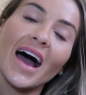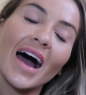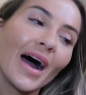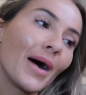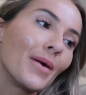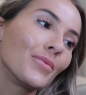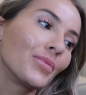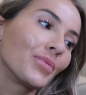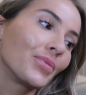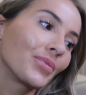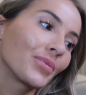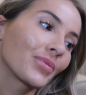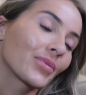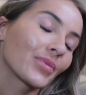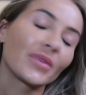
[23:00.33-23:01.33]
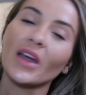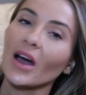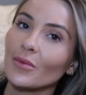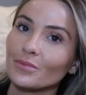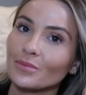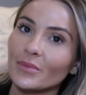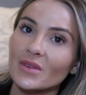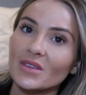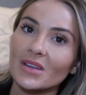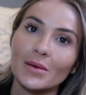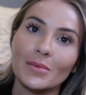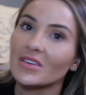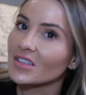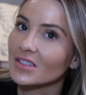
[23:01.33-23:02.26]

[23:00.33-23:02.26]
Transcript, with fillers: Um, yeah, so let me